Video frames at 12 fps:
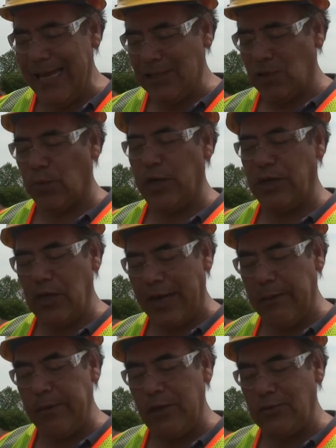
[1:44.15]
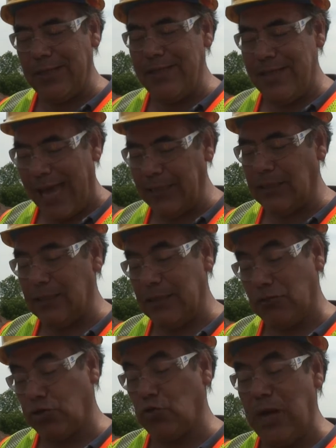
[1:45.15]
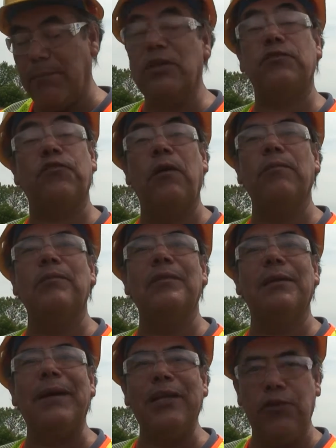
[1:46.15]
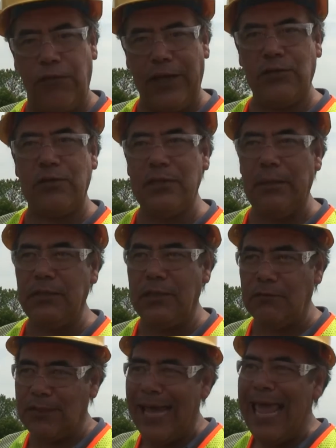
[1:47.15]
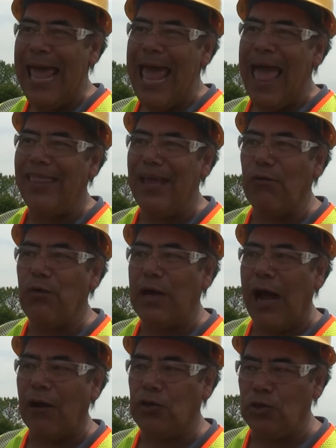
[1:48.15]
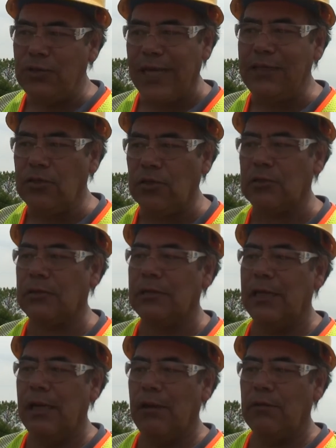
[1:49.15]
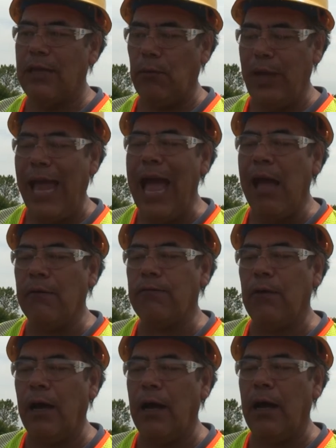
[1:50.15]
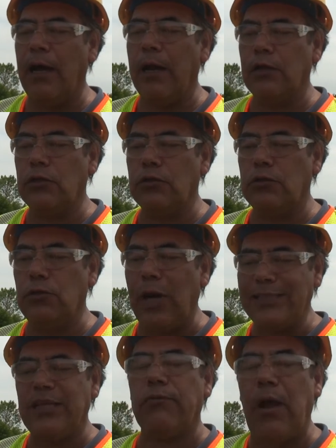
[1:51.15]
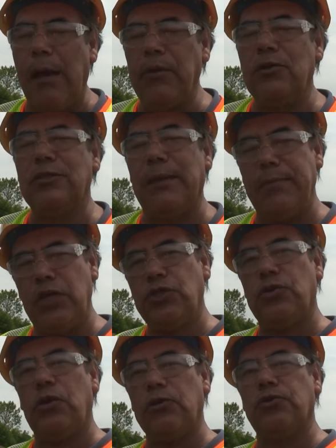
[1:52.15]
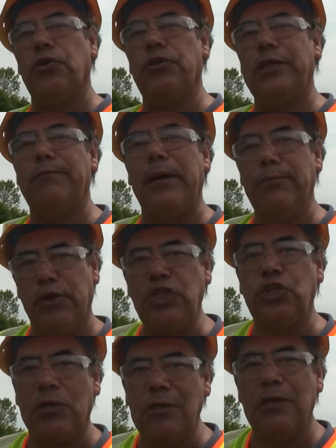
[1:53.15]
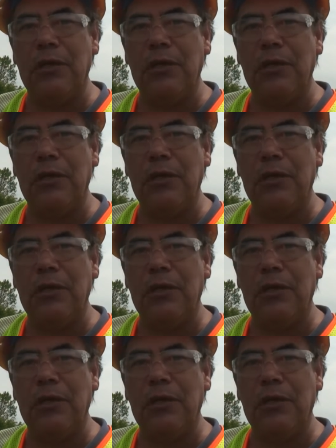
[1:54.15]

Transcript: So we're going to be using those two numbers from the manufacturers themselves. And then our two sensors that we have are two accelerometers that measure also the vibration